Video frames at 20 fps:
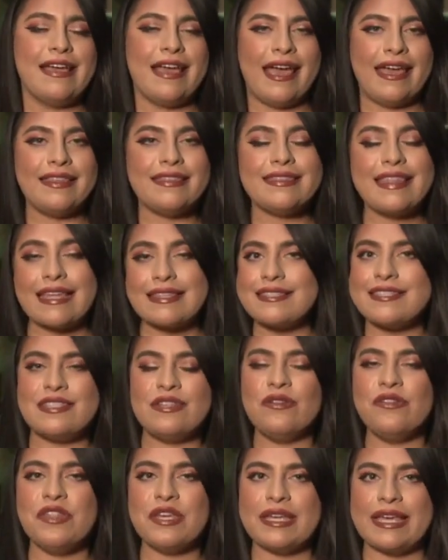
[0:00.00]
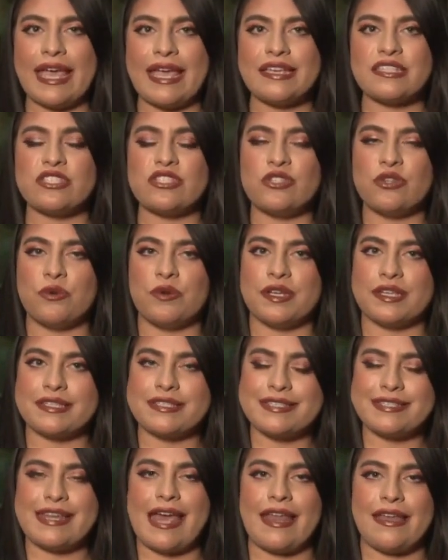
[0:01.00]
And that's still the case to an
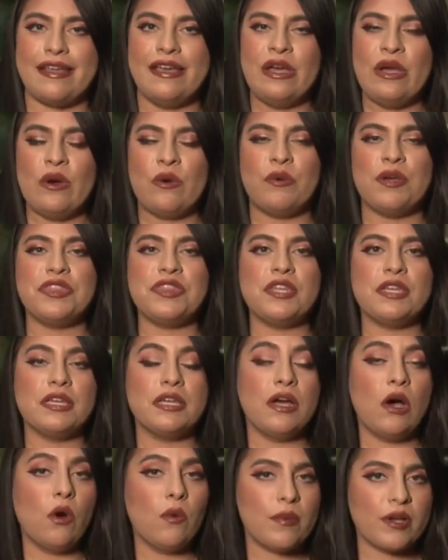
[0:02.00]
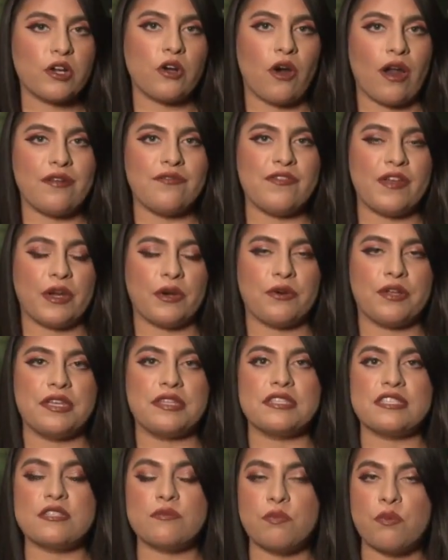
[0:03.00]
extent. With the Omicron
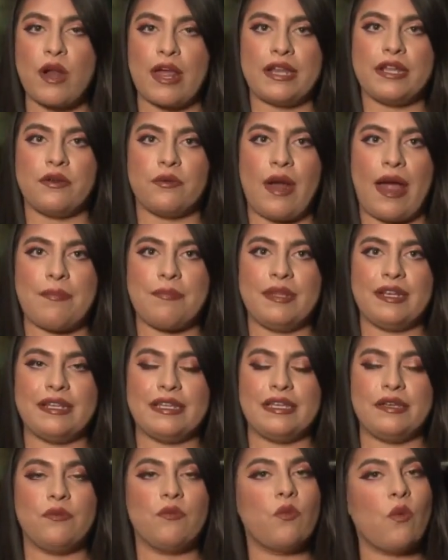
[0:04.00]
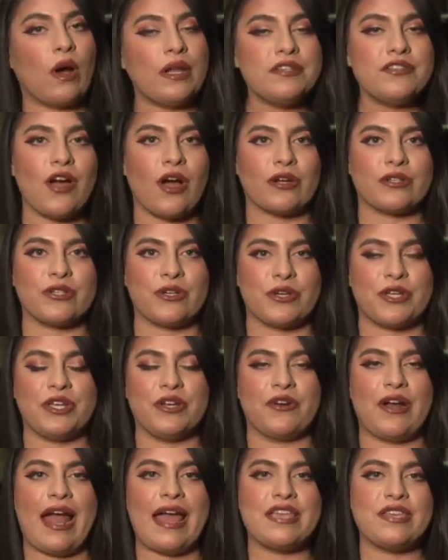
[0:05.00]
variant spreading rapidly, one doctor
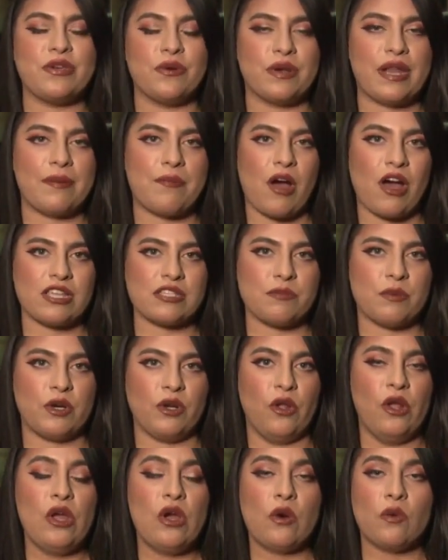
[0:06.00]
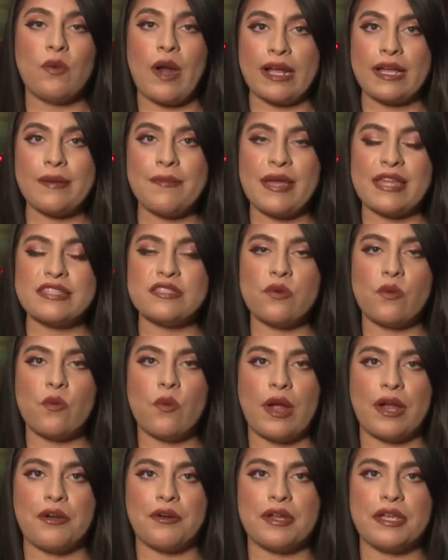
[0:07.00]
here at UNM Hospital recommends
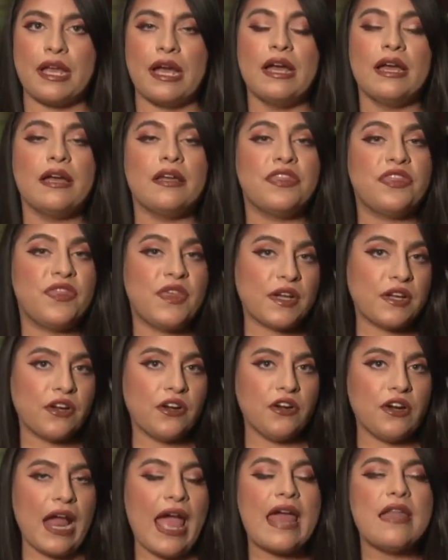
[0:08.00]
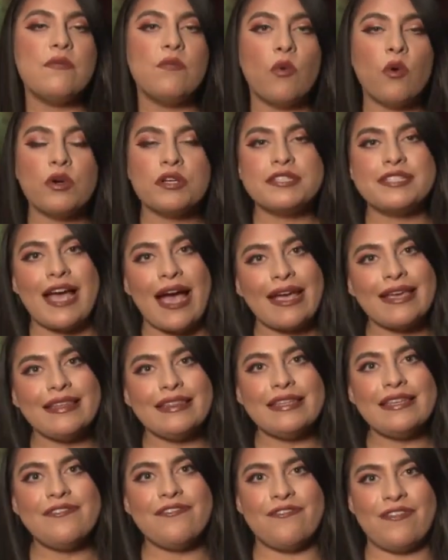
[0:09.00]
wearing thicker and more
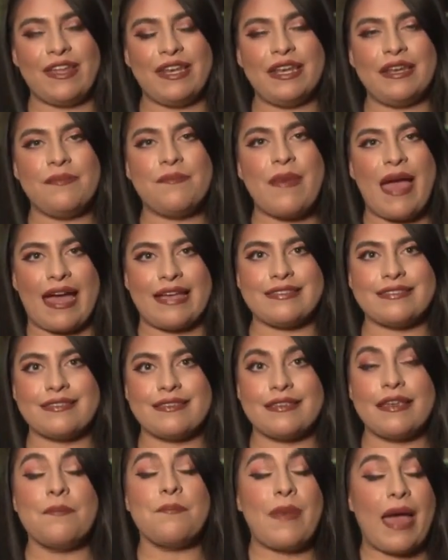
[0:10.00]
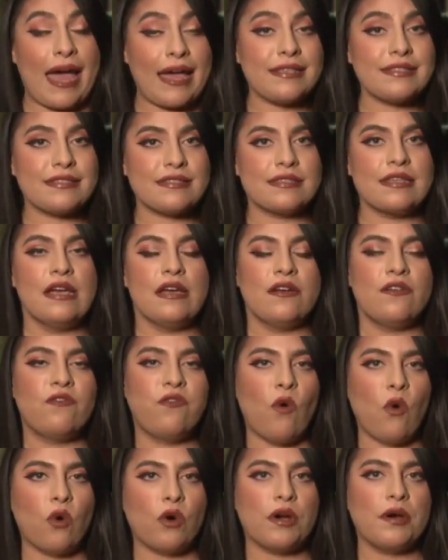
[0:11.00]
tightly fitted masks
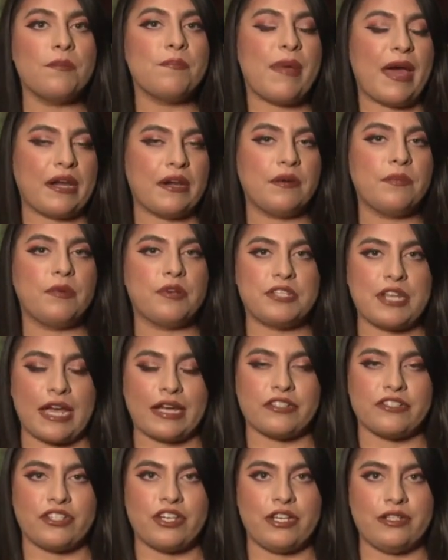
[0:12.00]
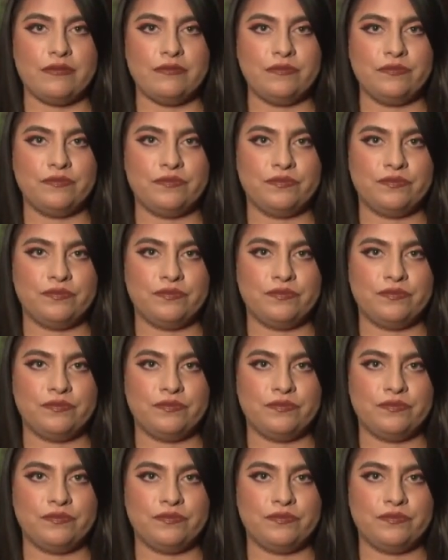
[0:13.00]
for better protection.